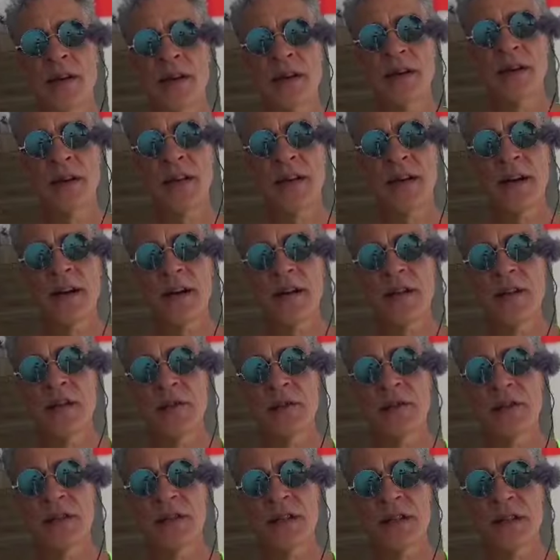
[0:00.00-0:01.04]
into the RO
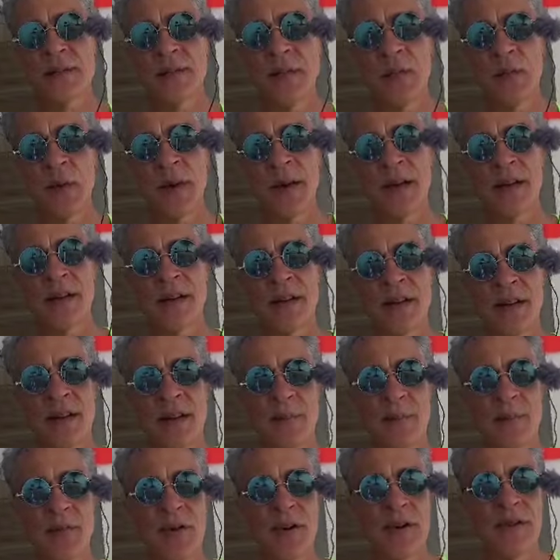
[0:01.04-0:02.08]
system. It went into the
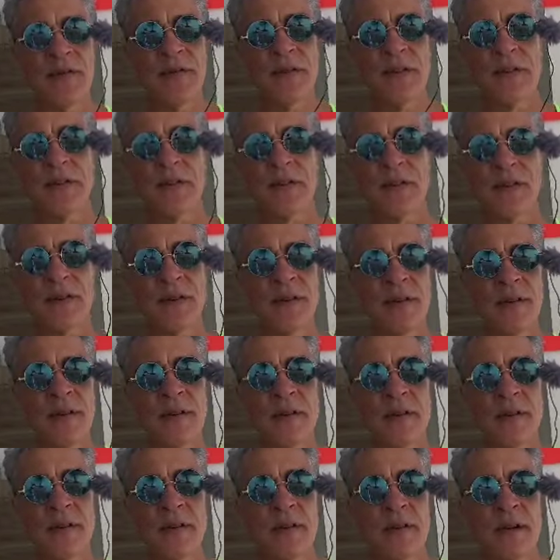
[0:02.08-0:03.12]
pre-filter.
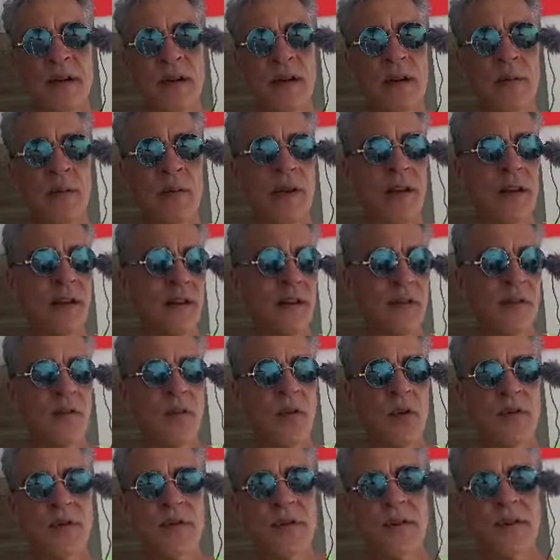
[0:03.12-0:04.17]
Went into
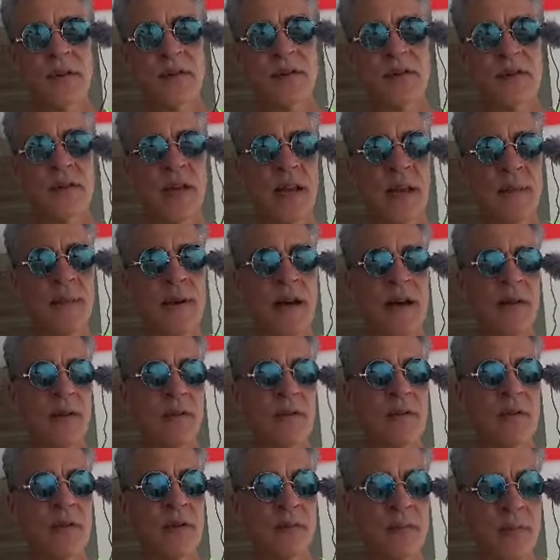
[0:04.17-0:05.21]
4 filters, came out,
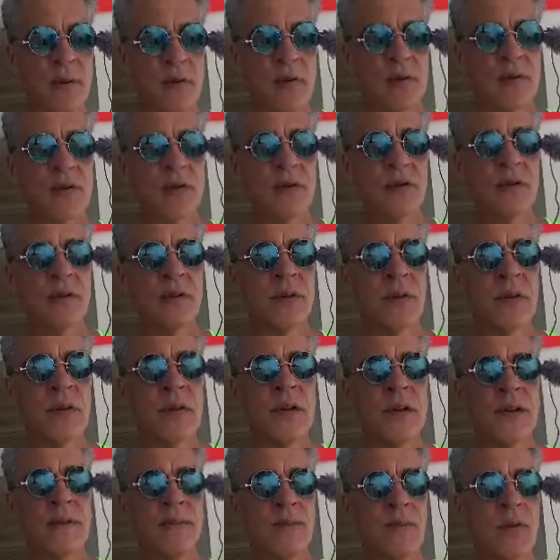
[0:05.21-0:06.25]
supposed to
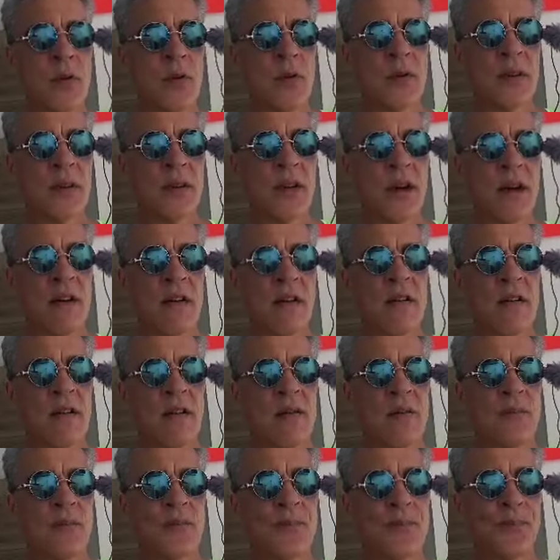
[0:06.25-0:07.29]
go into the
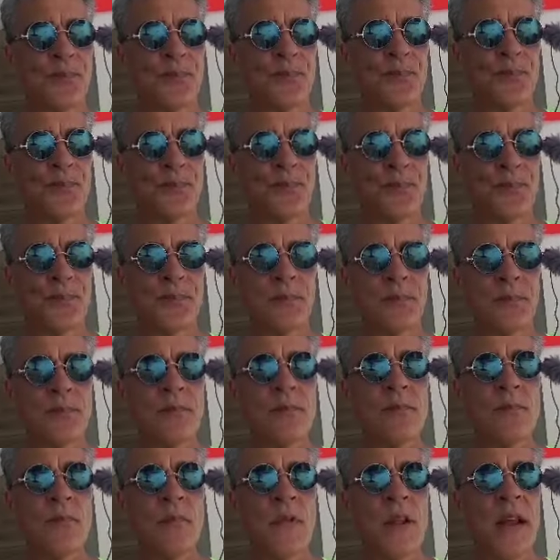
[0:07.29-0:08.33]
RO.
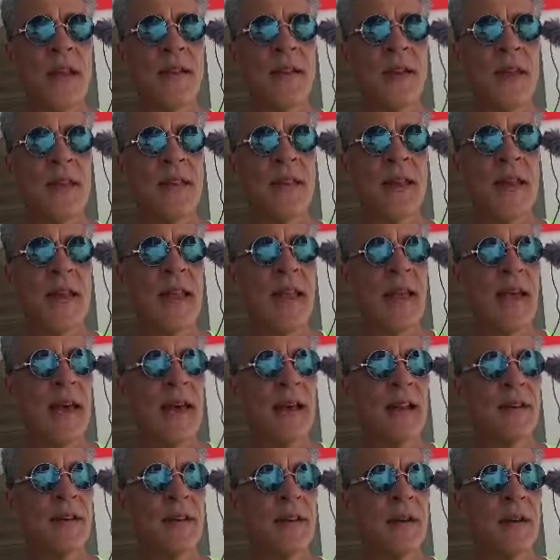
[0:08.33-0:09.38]
And then they
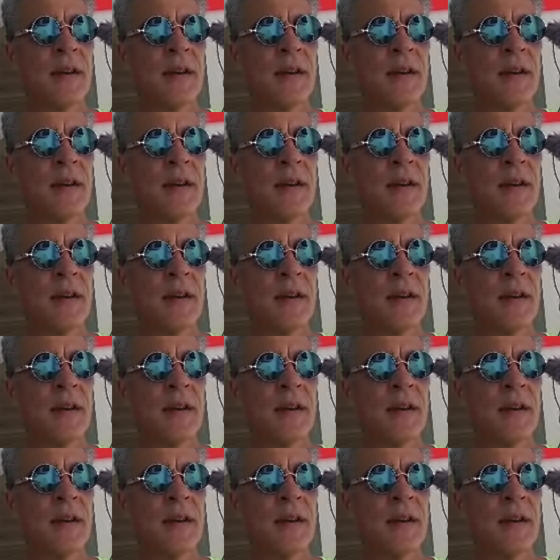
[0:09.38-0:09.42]
had